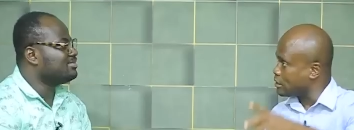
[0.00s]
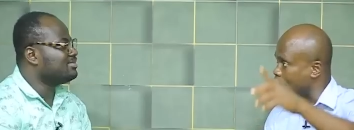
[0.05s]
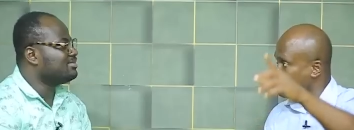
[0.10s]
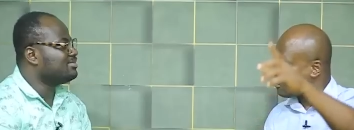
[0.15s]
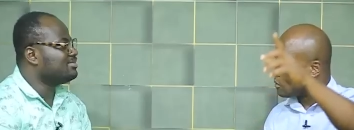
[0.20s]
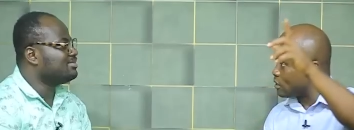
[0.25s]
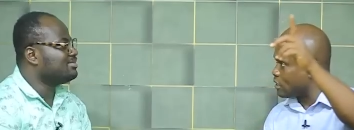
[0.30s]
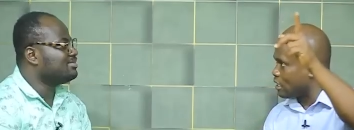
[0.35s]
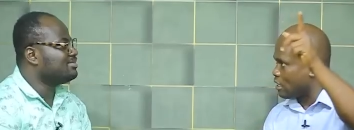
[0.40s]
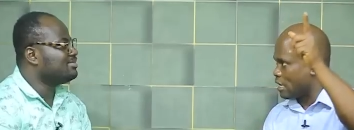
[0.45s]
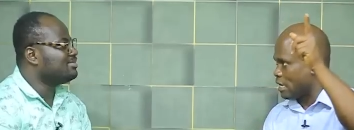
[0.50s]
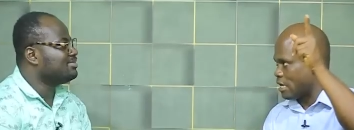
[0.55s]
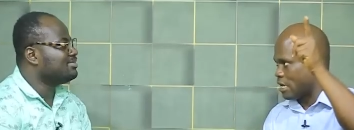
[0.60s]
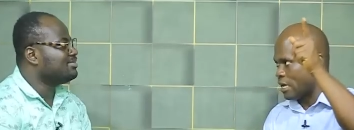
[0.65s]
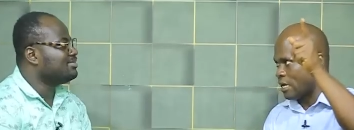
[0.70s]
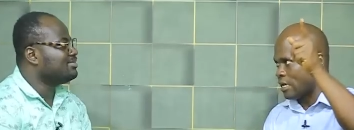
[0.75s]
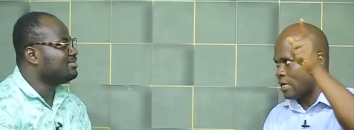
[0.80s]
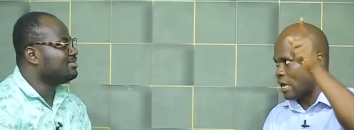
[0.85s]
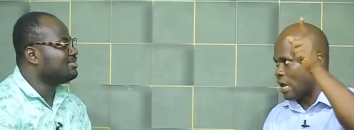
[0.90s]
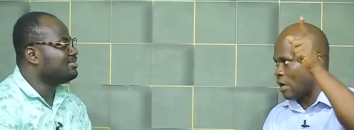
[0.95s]
Speaker 1: is a meter
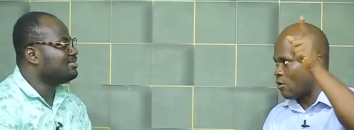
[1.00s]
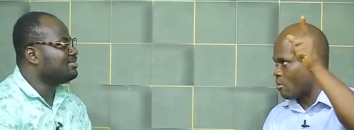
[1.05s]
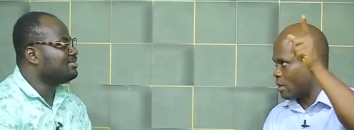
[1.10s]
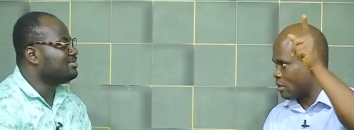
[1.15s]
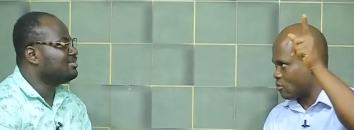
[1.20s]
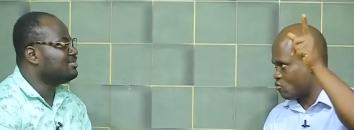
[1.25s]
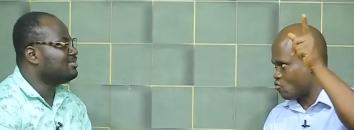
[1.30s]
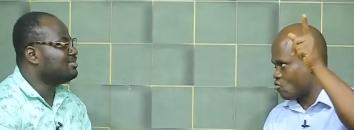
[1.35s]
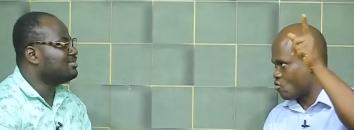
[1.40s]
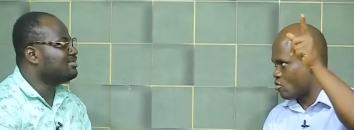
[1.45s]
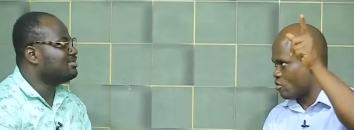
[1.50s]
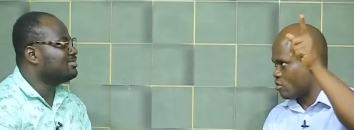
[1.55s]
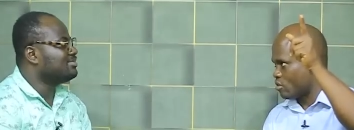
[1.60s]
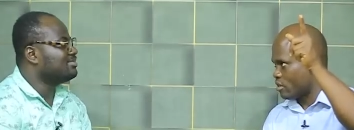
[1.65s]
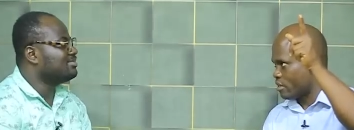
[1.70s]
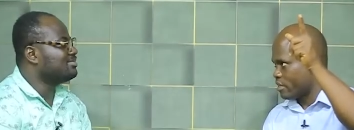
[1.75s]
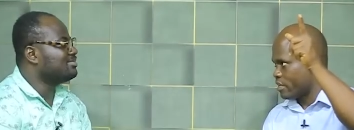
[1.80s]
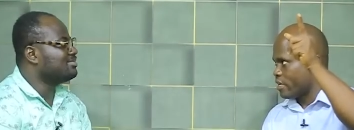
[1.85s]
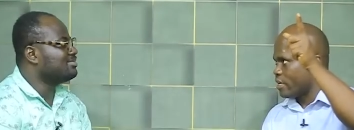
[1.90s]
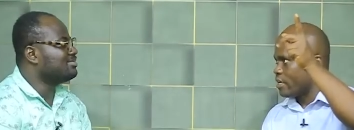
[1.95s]
a humanosaur?
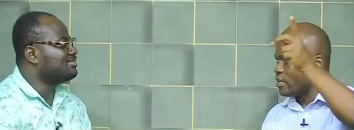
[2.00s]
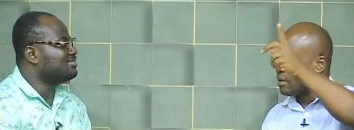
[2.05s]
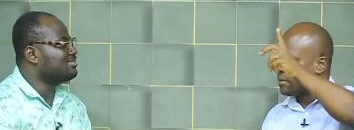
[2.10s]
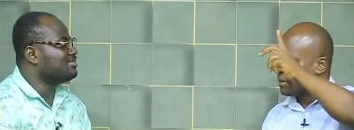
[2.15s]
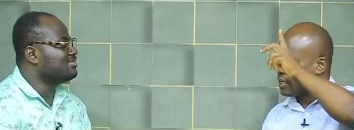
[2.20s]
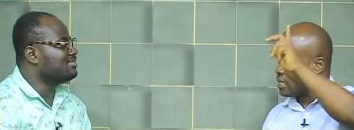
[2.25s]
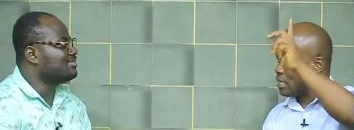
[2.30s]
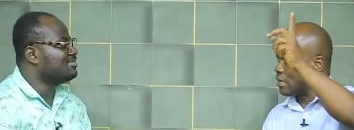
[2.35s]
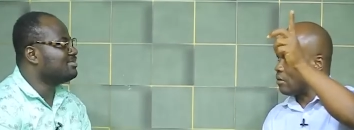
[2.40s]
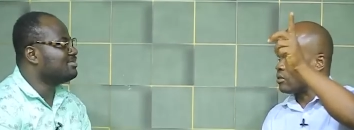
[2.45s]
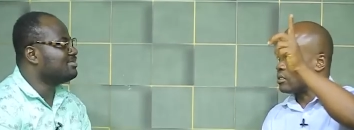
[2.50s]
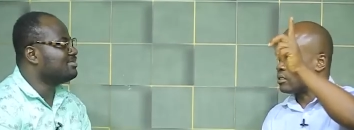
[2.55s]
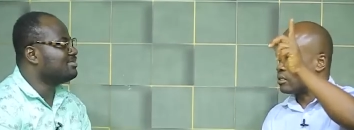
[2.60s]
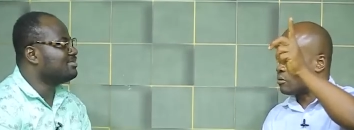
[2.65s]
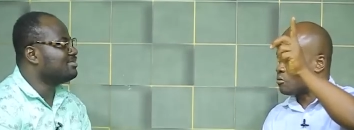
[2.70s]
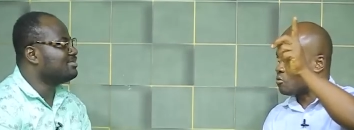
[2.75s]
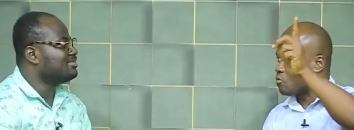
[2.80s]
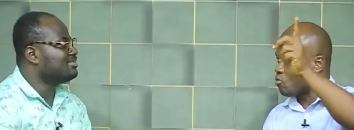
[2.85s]
I make some question. I